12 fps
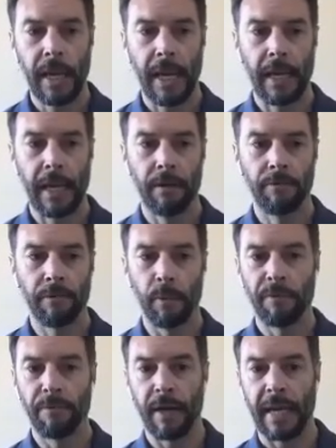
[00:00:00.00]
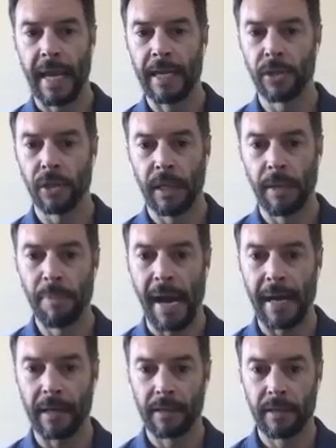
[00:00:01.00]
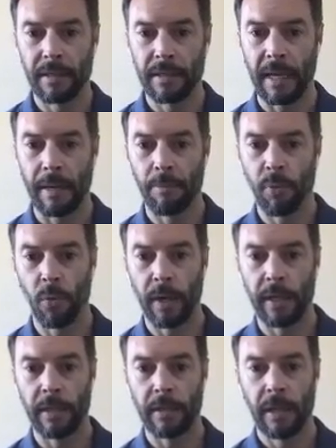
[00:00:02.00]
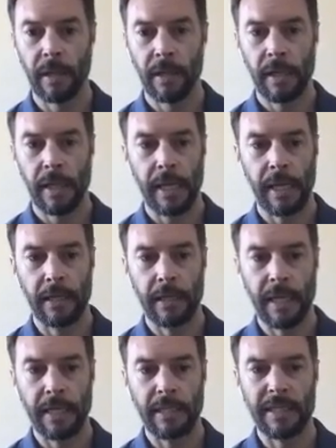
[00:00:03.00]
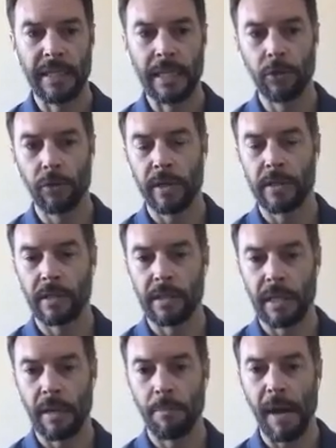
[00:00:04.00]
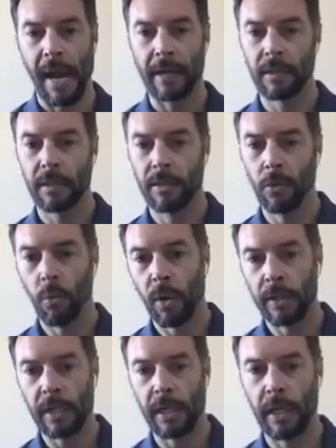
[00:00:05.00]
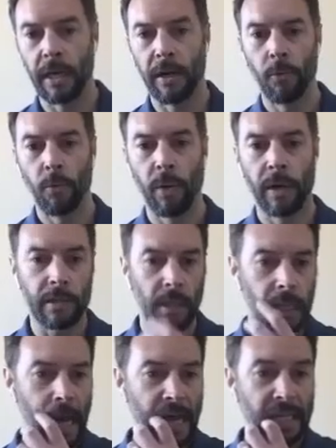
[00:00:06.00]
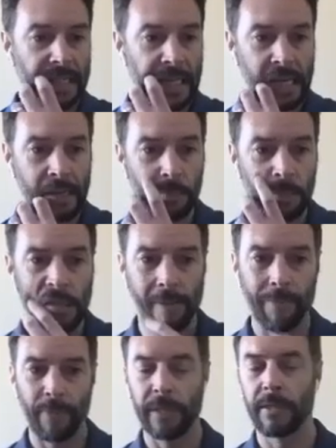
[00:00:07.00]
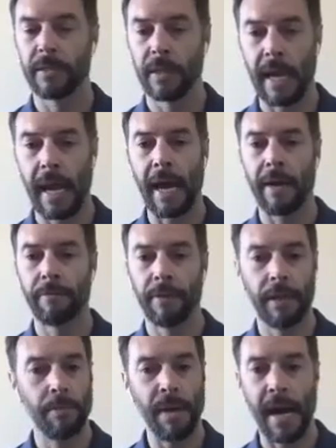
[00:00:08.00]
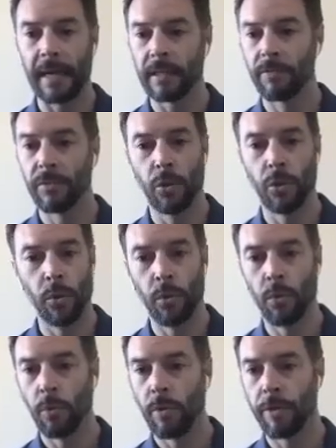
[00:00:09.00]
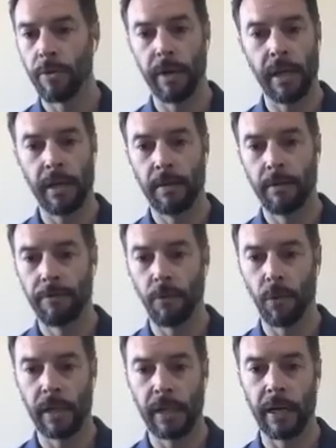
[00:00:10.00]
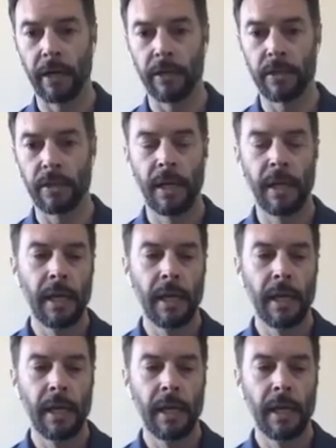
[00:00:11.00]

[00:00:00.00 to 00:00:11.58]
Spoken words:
And from a financial impact standpoint, it decreases the impact to 1 year. Whereas a lot of teams, this is going to have an impact of 2, 3, 4 years,